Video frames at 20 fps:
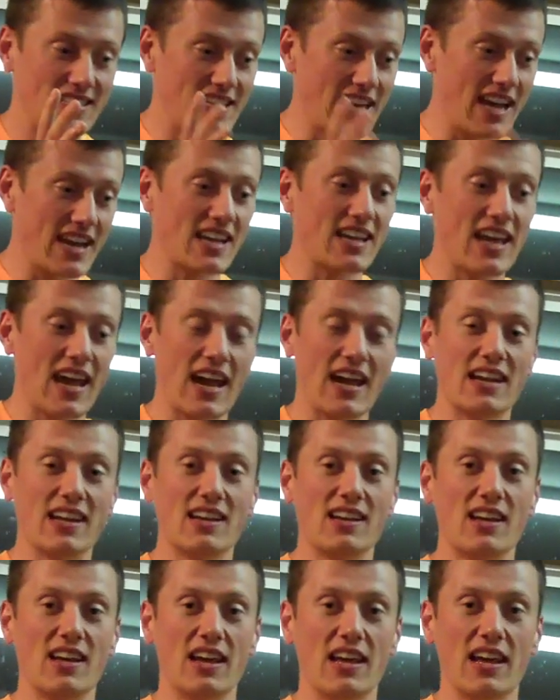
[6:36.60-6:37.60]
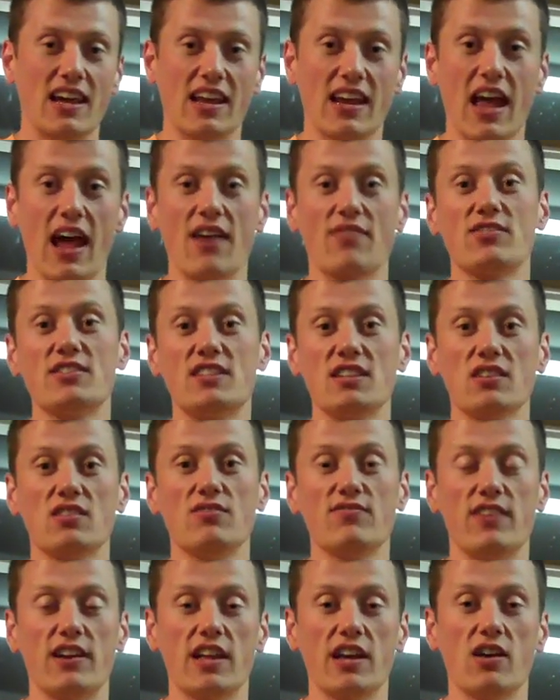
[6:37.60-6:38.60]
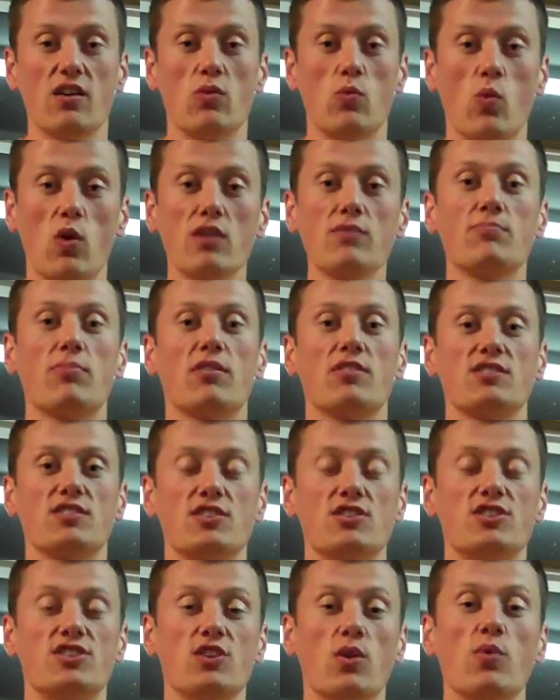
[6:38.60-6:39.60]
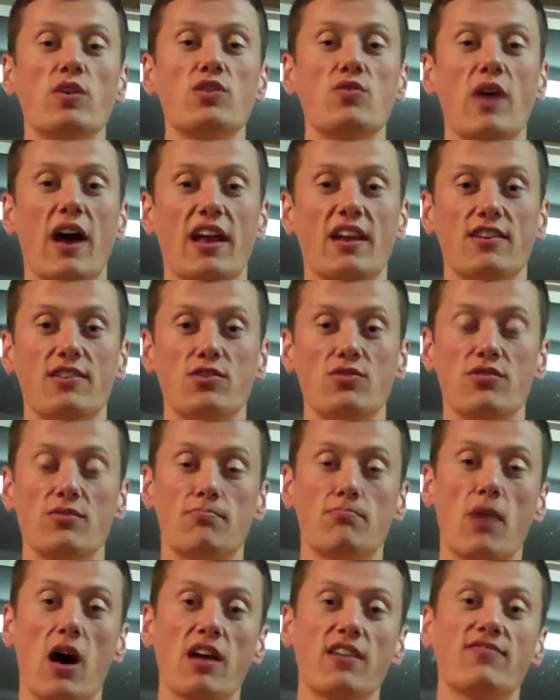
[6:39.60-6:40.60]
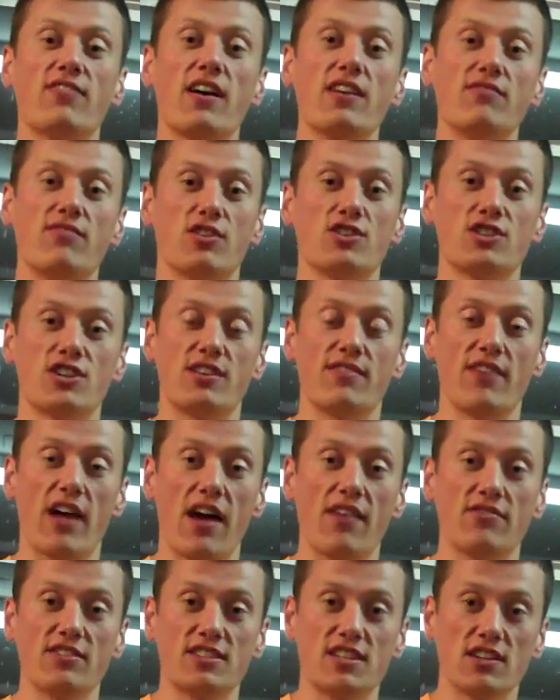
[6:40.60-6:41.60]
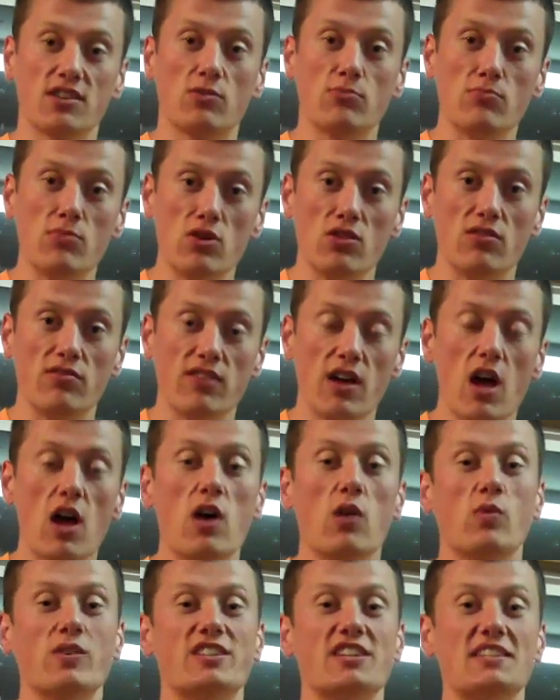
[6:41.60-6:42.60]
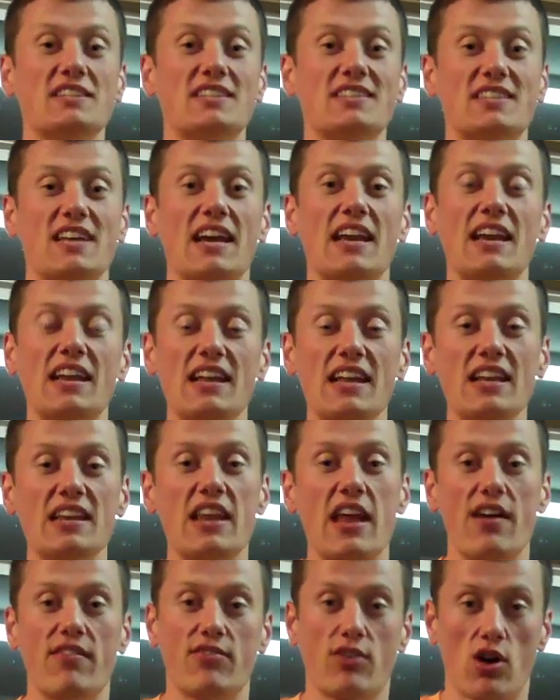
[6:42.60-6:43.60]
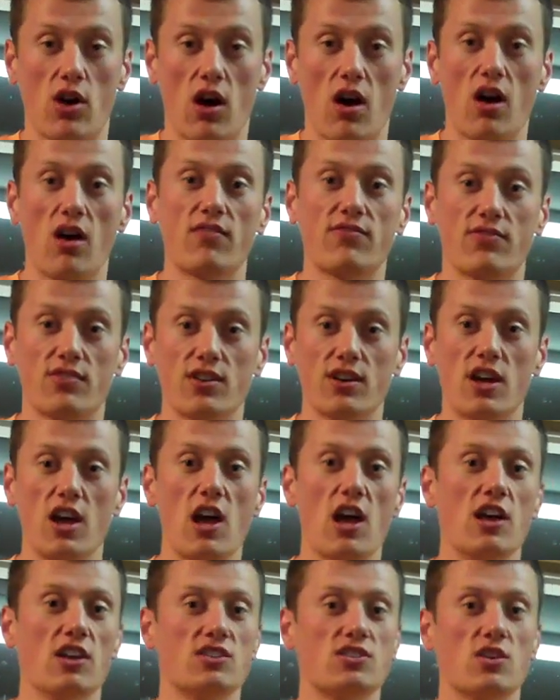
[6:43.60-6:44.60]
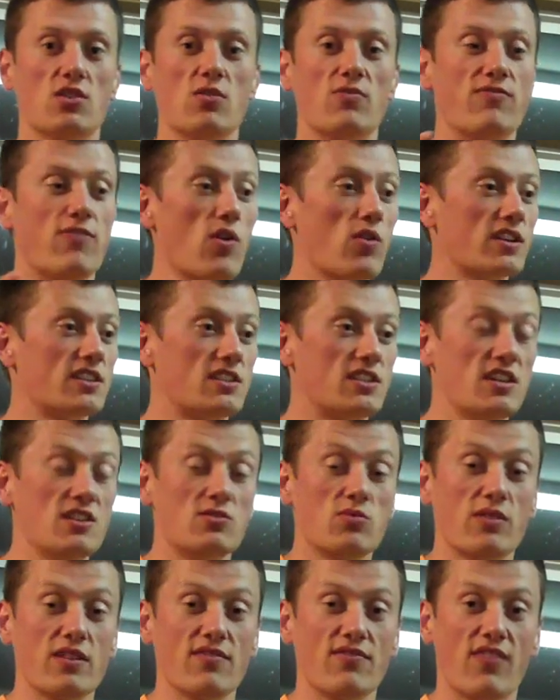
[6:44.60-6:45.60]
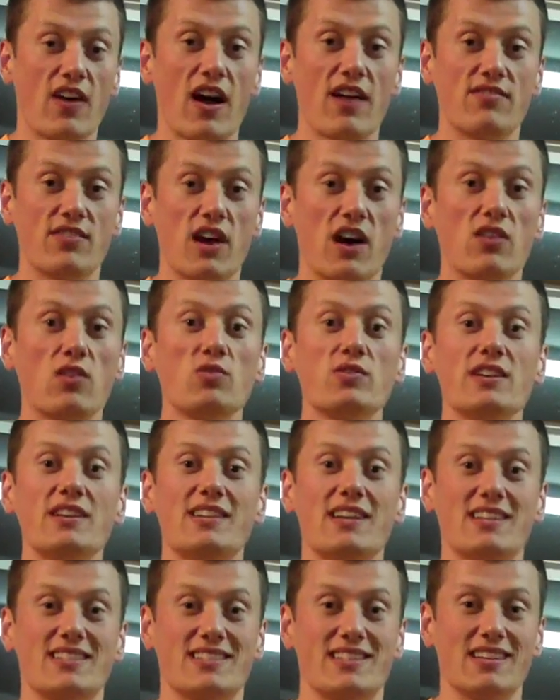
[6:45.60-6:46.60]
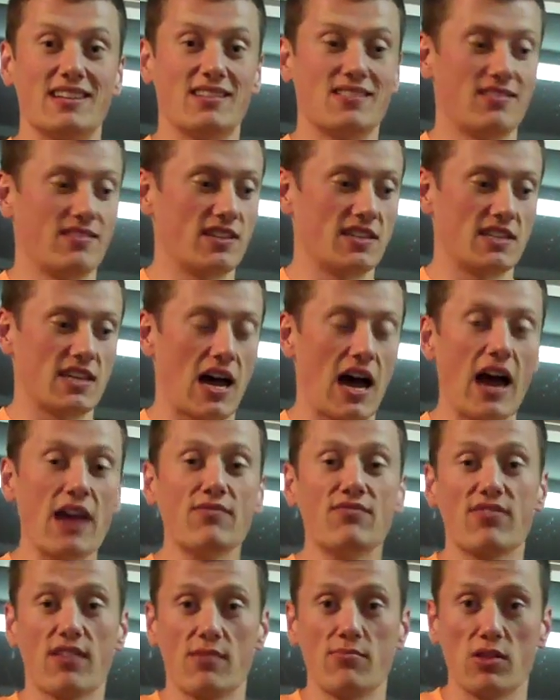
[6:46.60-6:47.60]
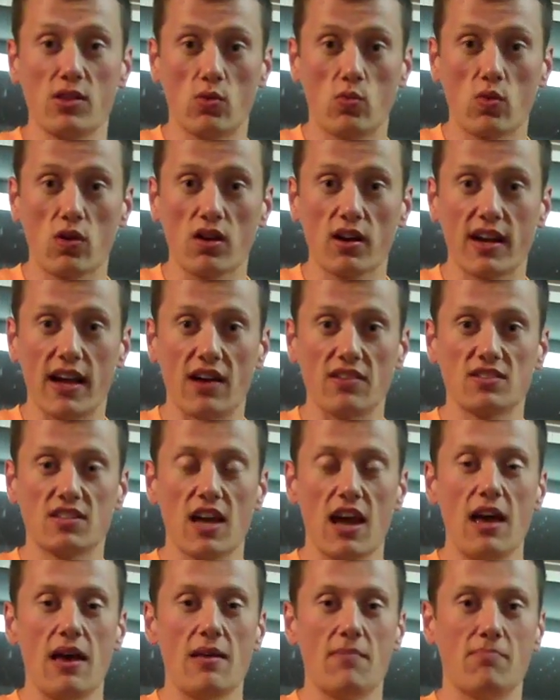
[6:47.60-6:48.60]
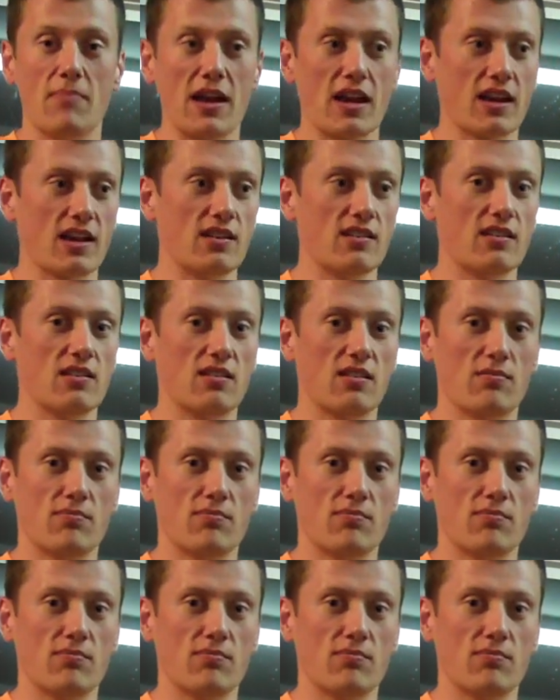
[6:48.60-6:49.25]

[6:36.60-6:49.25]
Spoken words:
dedicated in every single video, one person showing you how to do the modified version of every single move, which Insanity never offered. So Focus T25 not only does the time frame of the workouts make it